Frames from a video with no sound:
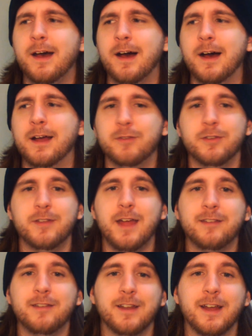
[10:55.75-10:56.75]
uh, just
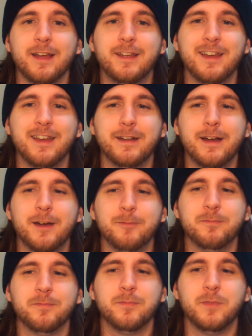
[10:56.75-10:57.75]
ask and I can
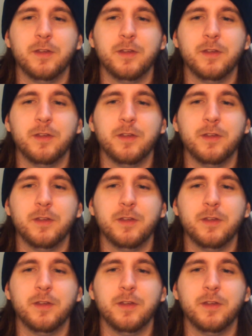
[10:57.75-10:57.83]
um,